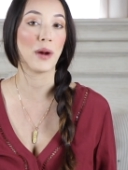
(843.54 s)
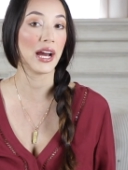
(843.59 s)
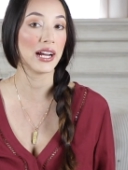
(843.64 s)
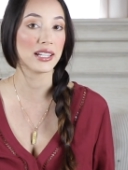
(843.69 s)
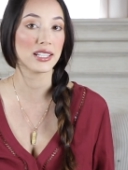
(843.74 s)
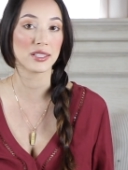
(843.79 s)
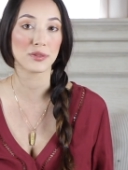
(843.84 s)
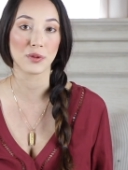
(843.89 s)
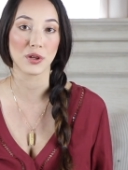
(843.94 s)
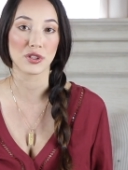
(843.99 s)
might
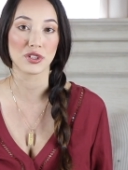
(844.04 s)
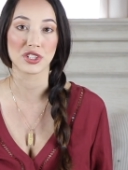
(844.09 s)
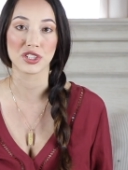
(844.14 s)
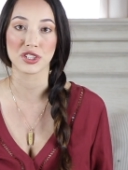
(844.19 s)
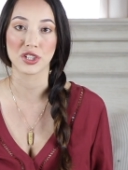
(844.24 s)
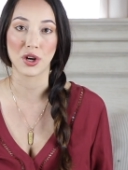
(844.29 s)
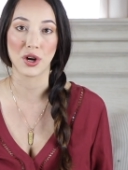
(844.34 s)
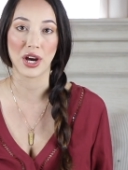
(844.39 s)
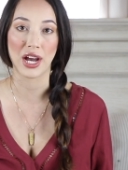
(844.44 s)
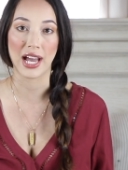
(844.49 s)
as well
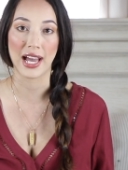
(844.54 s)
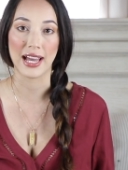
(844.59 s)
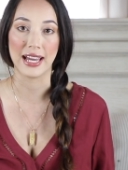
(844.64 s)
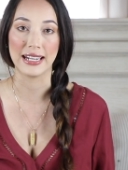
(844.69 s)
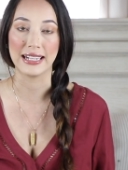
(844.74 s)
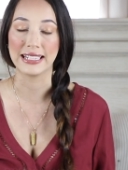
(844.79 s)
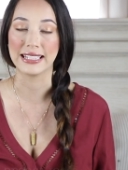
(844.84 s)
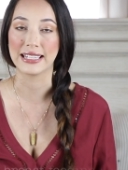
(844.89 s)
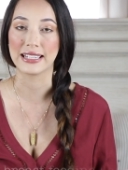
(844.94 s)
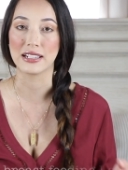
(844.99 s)
just go
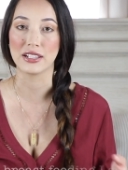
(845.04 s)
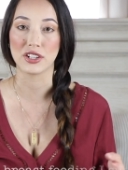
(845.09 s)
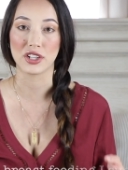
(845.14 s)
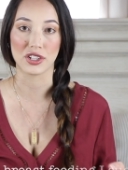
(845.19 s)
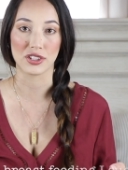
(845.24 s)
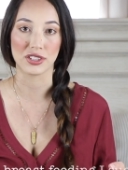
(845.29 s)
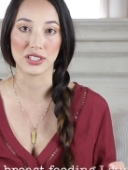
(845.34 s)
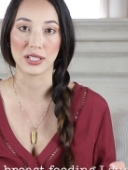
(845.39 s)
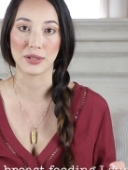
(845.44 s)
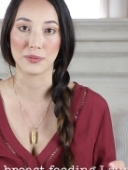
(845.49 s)
ahead and get a
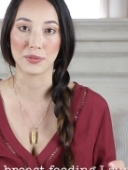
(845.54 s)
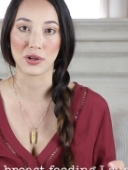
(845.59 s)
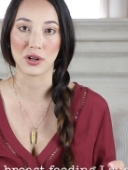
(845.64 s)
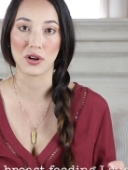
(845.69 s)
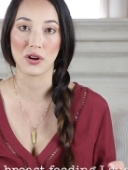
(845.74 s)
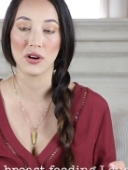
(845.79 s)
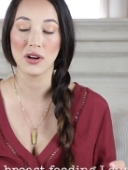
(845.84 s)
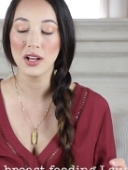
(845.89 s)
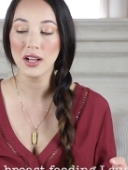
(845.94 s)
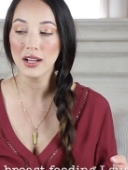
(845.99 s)
nursing
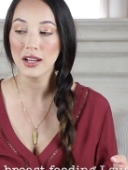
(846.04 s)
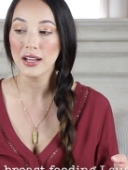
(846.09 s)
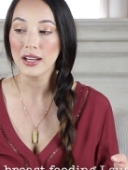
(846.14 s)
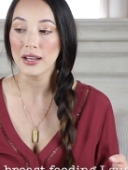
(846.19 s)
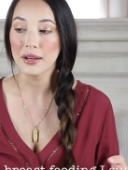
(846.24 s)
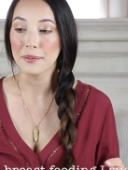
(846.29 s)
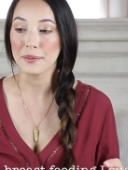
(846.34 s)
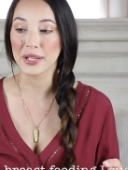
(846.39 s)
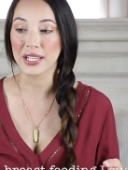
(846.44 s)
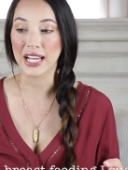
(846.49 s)
bra
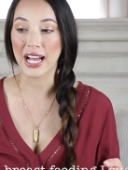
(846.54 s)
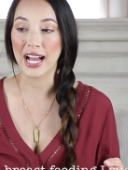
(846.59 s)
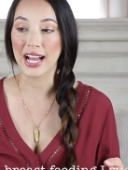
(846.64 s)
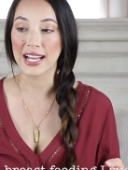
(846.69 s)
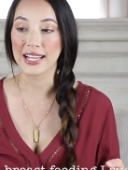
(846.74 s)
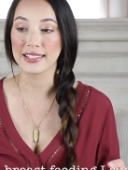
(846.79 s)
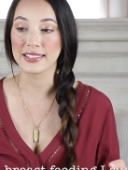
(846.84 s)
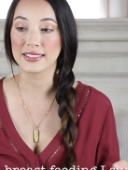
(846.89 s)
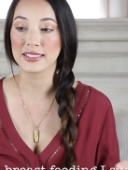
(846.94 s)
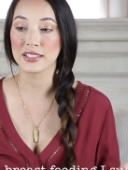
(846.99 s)

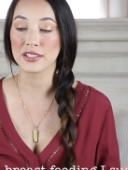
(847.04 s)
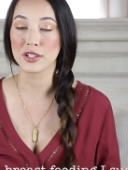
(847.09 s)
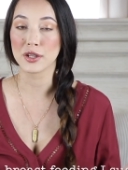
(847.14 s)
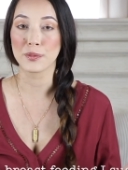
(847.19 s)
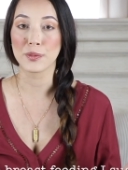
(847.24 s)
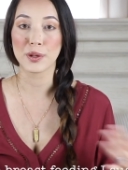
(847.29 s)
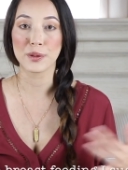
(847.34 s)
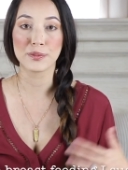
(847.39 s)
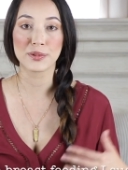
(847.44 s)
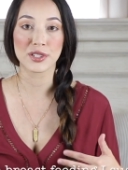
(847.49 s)
because your
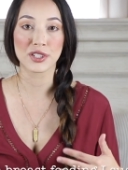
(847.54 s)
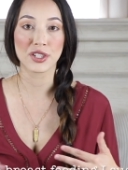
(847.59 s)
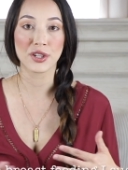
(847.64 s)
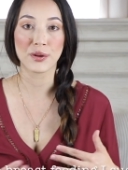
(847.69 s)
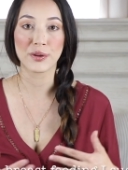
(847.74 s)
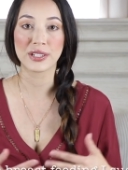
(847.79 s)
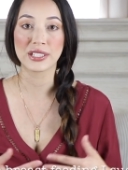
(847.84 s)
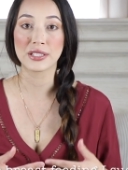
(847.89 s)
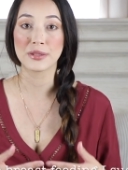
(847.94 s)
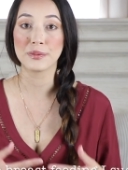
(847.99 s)
boobs are
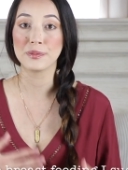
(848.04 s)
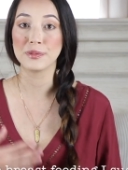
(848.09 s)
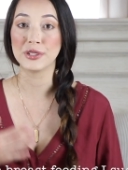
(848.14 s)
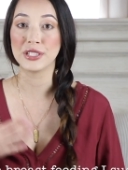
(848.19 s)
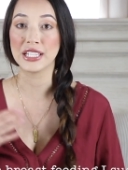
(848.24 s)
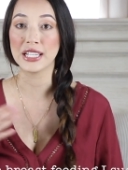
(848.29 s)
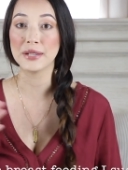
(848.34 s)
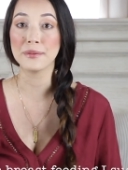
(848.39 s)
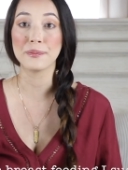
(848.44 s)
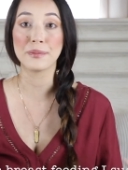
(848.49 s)
going to
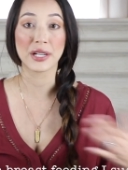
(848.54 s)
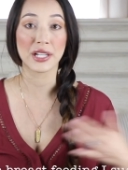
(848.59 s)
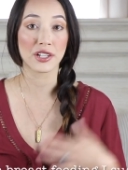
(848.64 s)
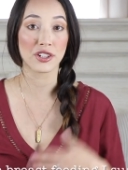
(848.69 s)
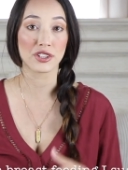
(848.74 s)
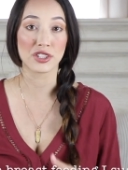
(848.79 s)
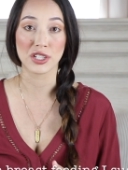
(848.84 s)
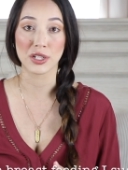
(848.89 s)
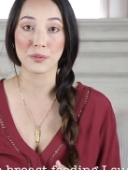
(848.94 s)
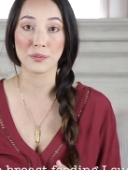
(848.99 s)
get
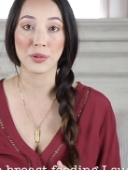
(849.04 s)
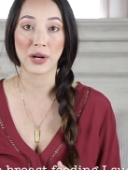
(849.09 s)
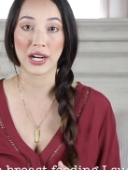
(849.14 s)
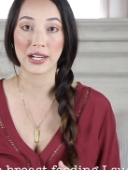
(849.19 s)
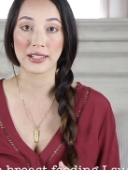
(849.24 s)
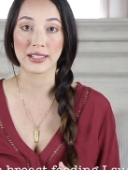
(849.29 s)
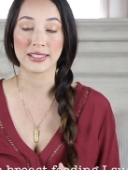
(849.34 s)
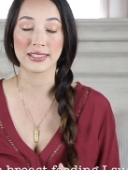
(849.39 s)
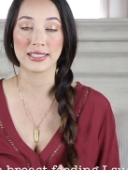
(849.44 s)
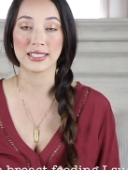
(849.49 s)
bigger during
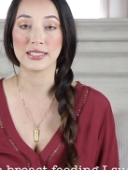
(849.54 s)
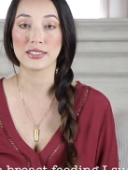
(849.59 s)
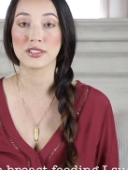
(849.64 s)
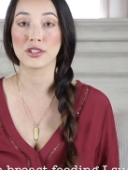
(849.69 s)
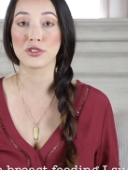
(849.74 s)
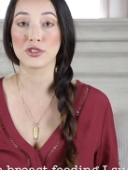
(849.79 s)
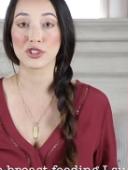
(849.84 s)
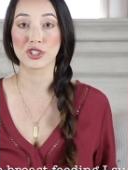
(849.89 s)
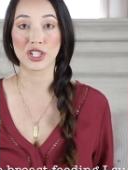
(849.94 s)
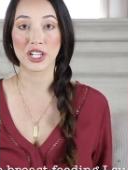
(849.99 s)
pregnancy, so
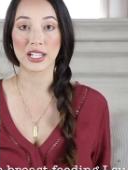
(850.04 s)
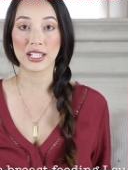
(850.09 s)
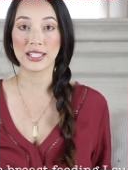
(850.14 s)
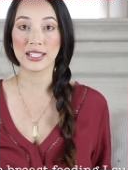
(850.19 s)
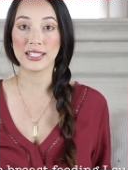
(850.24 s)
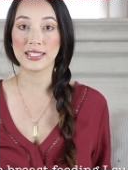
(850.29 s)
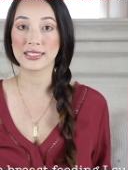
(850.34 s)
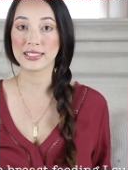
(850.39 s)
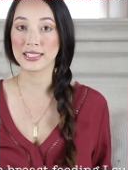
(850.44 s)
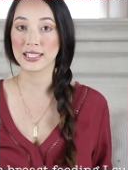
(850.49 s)
you're going to
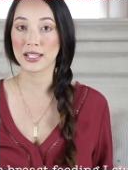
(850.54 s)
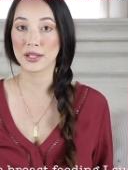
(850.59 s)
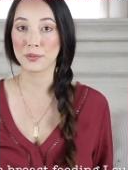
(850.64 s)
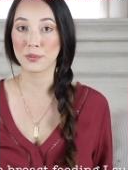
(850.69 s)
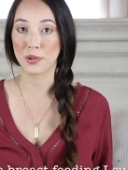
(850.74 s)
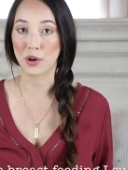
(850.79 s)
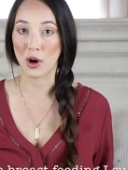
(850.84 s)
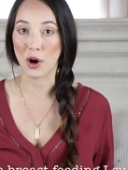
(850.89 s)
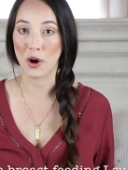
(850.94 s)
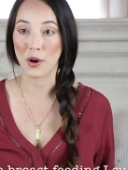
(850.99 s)
need to get a
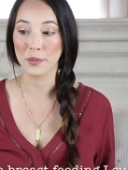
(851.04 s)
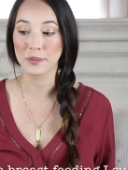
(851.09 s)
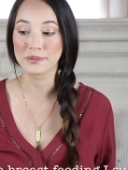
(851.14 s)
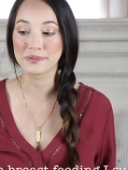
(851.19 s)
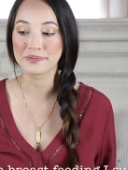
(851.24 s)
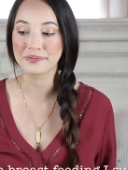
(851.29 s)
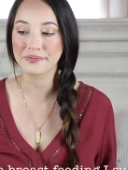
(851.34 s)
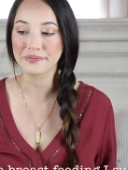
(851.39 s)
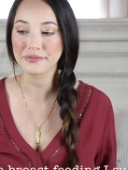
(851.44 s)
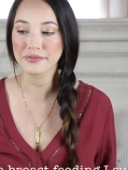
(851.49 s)
bra.
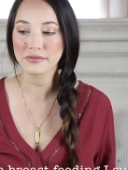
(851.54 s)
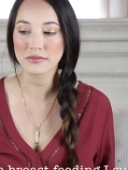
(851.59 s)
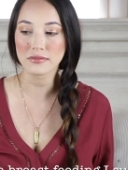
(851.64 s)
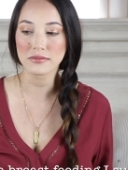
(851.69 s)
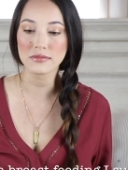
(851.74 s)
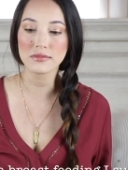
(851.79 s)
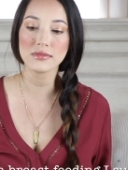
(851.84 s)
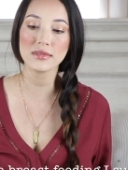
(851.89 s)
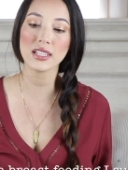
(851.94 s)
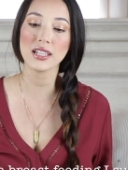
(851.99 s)

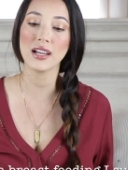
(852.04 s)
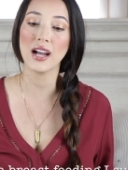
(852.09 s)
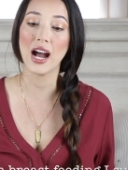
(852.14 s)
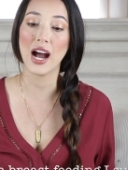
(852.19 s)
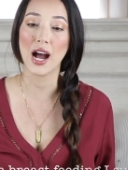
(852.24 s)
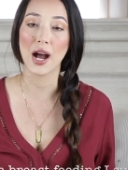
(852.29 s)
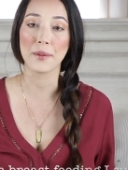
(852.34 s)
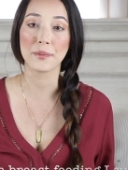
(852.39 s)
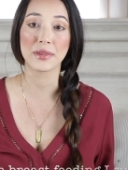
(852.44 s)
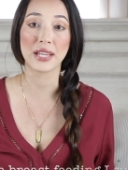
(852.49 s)

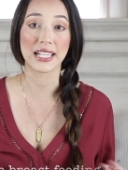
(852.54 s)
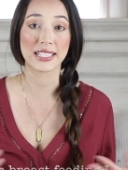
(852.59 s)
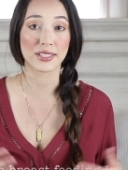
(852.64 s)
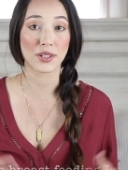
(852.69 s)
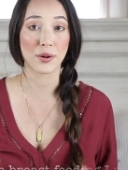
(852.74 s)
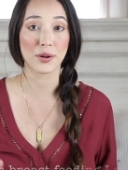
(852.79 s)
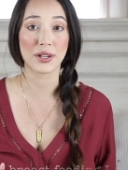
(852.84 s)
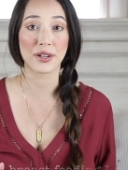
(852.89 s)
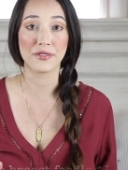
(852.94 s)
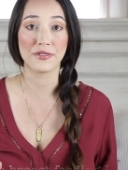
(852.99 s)
Um, that's
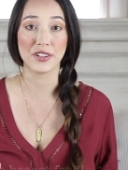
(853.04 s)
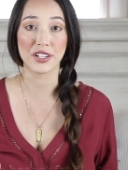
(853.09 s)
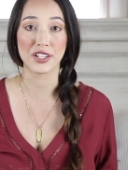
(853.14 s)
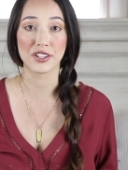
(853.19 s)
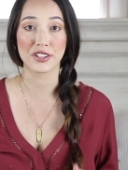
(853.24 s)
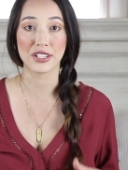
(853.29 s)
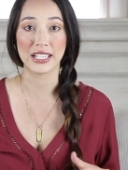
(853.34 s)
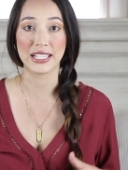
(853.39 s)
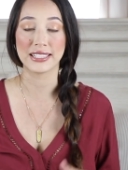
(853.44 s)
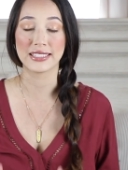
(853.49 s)
going to fit
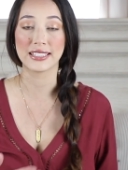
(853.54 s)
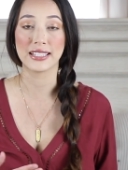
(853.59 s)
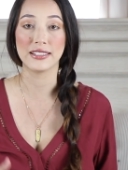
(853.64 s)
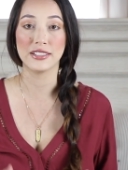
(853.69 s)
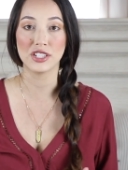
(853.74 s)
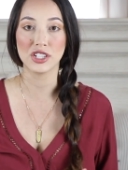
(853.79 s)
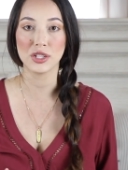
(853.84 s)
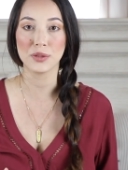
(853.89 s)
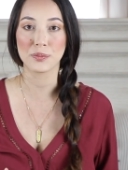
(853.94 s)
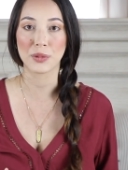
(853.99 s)
your needs
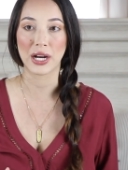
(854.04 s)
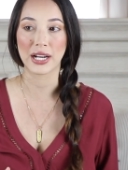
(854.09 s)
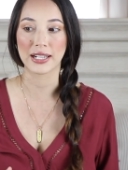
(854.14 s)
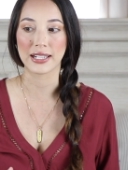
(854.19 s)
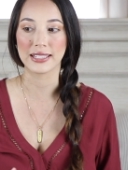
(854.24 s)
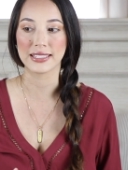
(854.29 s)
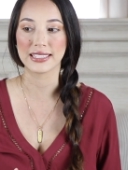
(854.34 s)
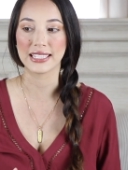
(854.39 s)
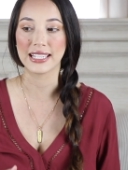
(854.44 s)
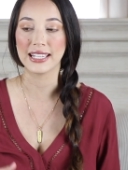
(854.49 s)
during
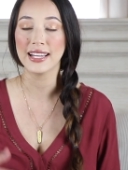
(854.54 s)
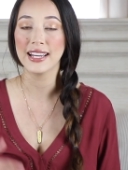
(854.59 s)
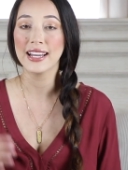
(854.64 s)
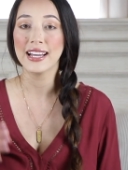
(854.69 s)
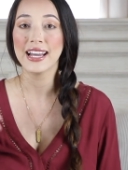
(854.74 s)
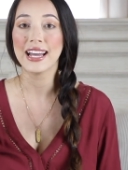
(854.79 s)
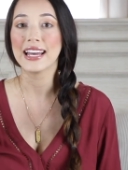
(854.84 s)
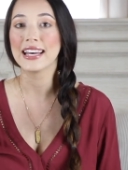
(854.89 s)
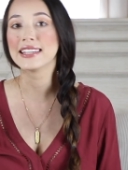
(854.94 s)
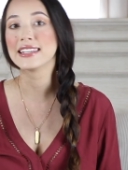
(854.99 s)
pregnancy.
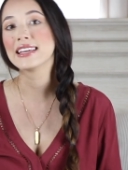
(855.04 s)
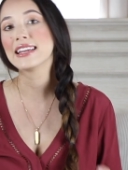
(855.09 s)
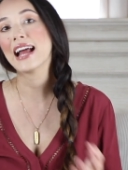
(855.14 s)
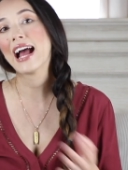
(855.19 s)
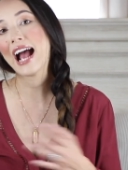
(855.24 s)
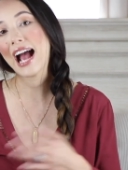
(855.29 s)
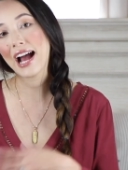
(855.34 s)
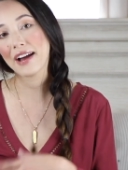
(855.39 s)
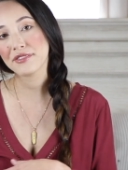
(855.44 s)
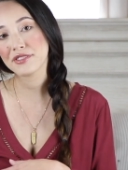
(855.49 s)
And then
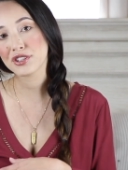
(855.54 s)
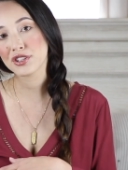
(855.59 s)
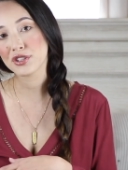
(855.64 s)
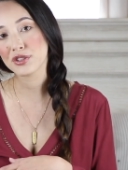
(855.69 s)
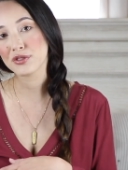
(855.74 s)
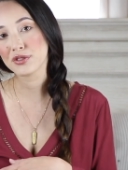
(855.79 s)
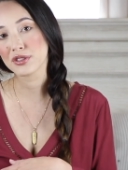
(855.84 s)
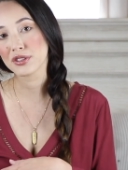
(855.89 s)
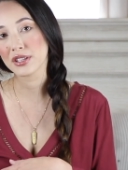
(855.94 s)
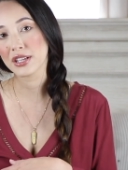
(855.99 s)
after
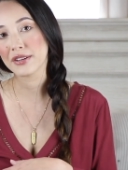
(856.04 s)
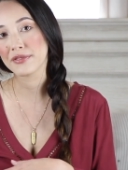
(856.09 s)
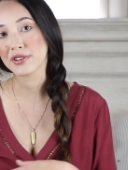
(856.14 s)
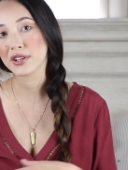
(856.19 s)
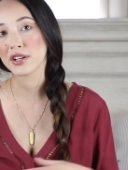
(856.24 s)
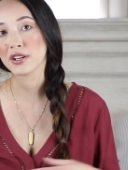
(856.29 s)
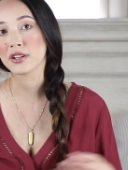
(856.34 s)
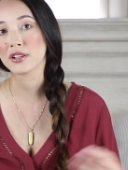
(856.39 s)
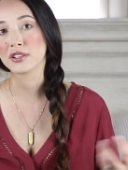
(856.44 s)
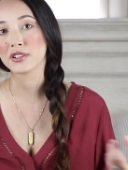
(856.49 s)
you
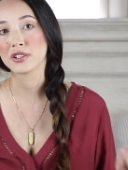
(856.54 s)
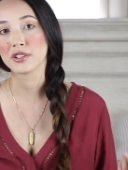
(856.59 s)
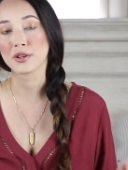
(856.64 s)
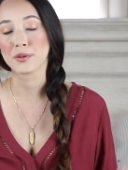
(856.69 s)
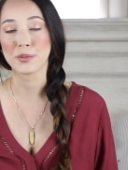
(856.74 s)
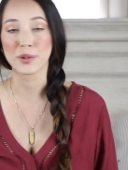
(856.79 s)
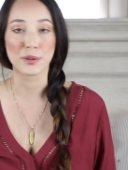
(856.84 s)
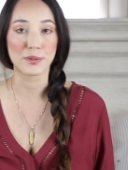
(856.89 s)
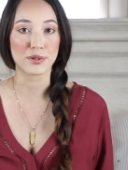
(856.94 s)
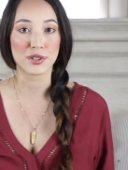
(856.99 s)
deliver, your
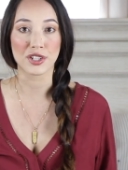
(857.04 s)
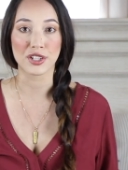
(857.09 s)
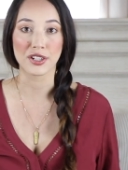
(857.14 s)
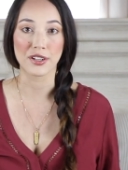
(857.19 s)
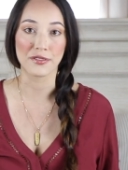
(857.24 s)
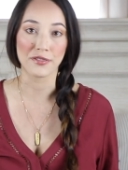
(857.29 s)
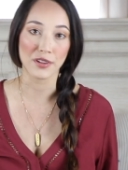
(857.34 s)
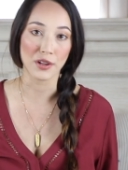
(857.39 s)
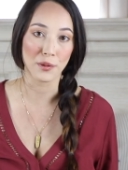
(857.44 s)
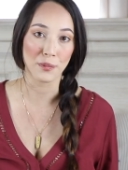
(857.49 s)
boobs are
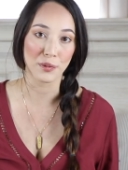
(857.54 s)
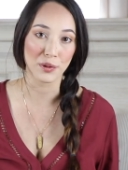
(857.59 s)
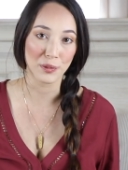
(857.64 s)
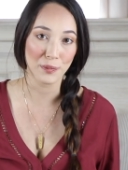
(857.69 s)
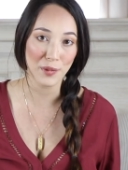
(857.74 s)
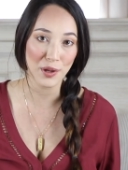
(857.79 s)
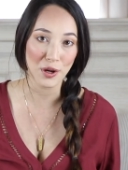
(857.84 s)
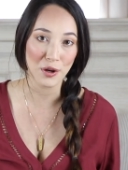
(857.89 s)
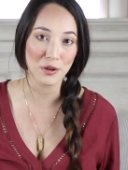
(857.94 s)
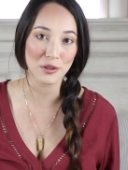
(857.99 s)
going to fill up with
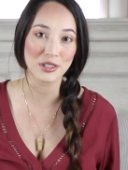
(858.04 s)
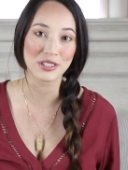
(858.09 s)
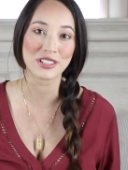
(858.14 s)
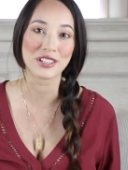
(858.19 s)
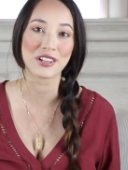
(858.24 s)
milk,